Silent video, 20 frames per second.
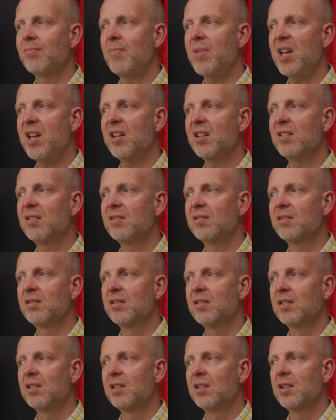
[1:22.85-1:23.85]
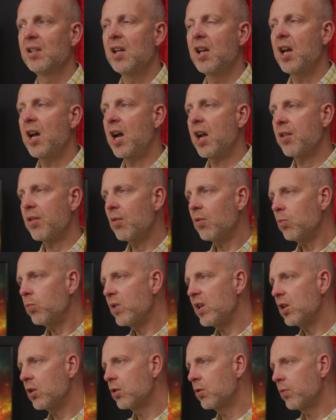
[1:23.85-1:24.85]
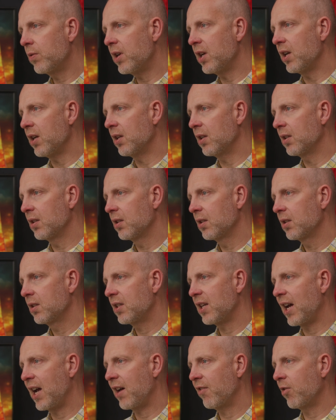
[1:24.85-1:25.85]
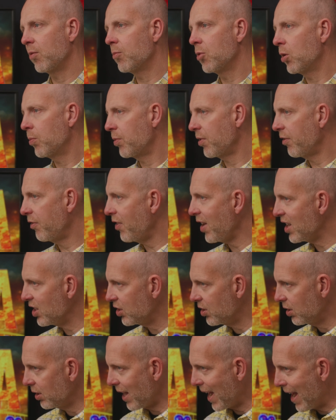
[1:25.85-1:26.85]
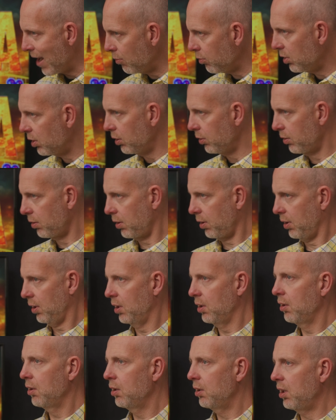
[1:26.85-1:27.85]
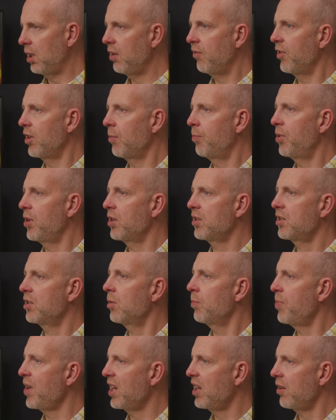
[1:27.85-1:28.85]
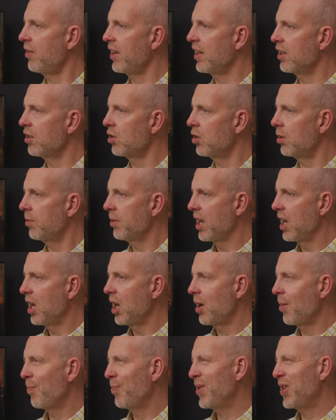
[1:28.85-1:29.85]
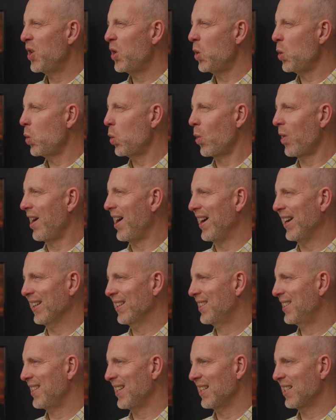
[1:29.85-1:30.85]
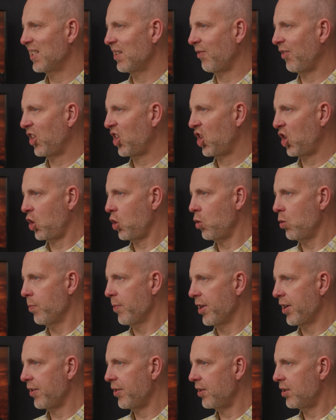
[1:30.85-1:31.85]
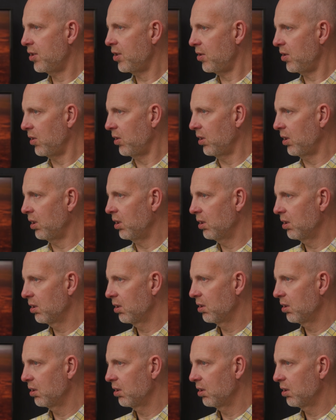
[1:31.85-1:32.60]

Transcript: Ben, I thought we agreed to have a more professional outlook, leaving the personal bickering and your puerile sense of humour at the door.